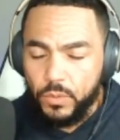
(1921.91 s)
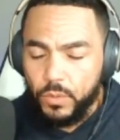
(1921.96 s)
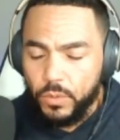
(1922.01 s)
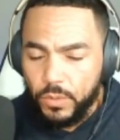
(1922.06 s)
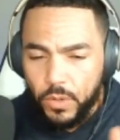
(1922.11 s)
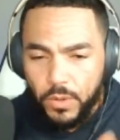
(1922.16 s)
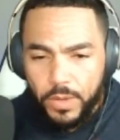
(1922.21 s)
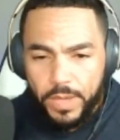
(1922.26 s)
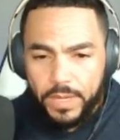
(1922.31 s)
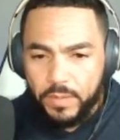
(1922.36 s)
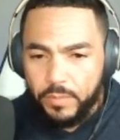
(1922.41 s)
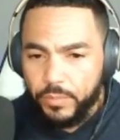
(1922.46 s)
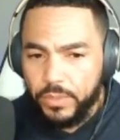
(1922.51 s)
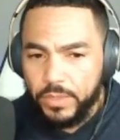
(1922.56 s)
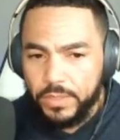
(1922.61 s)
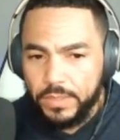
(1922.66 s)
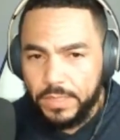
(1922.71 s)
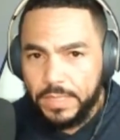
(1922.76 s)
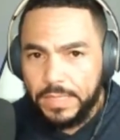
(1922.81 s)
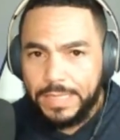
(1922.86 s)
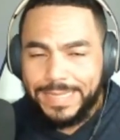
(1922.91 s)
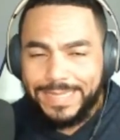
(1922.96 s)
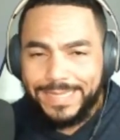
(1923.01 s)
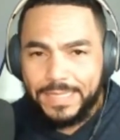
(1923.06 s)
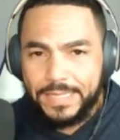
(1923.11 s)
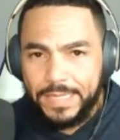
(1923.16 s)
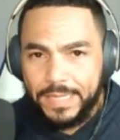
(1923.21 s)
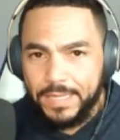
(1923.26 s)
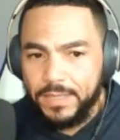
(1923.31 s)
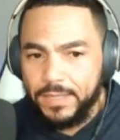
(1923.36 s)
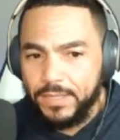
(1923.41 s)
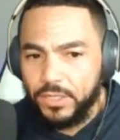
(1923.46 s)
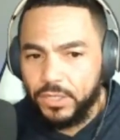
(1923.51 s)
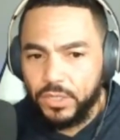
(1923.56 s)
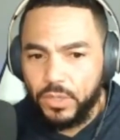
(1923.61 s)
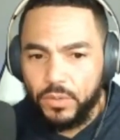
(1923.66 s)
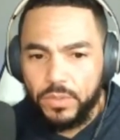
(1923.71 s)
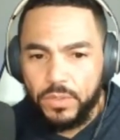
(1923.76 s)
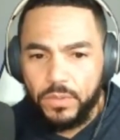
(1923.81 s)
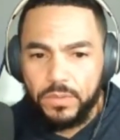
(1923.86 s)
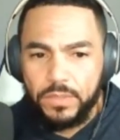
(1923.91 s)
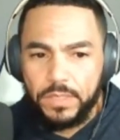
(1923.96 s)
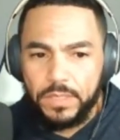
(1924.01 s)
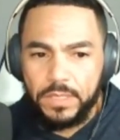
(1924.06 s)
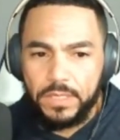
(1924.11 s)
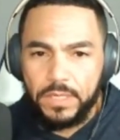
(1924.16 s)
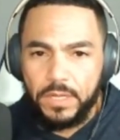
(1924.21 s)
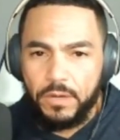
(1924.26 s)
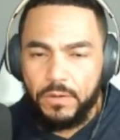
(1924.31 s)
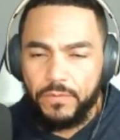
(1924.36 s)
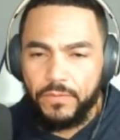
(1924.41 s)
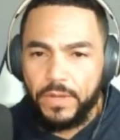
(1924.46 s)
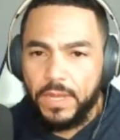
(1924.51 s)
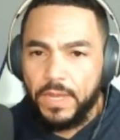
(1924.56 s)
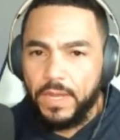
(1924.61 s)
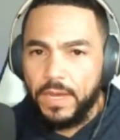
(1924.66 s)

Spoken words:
We'll go ahead and put the links in the show notes itself.